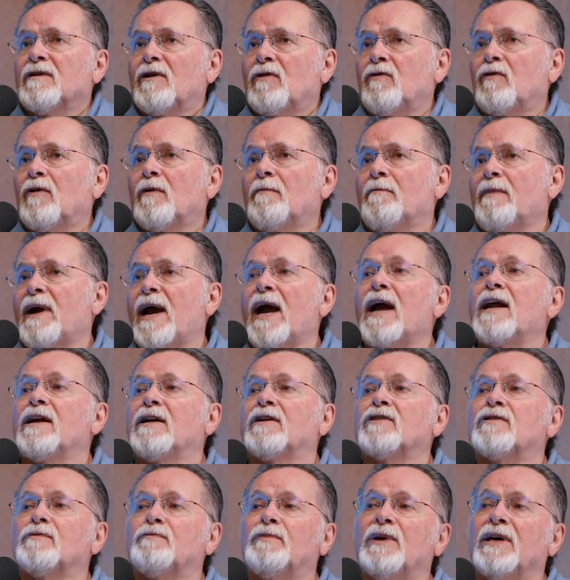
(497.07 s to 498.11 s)
oh, a man
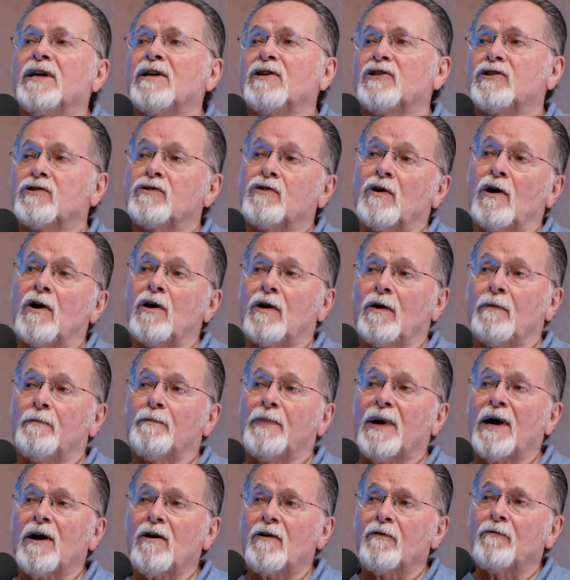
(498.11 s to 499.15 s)
is big, strong, and
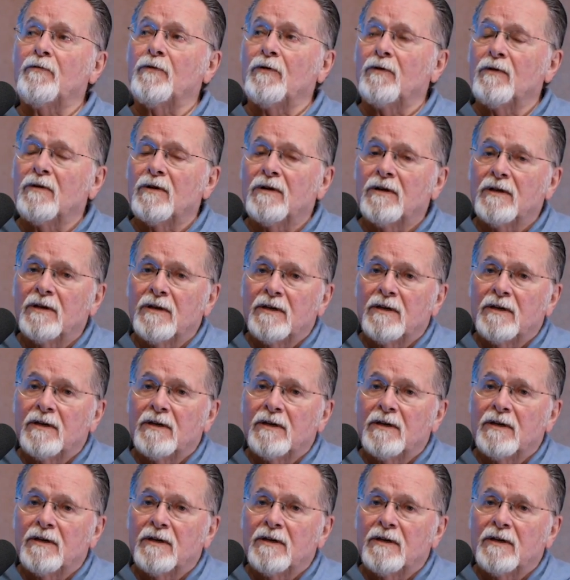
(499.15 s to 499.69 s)
powerful,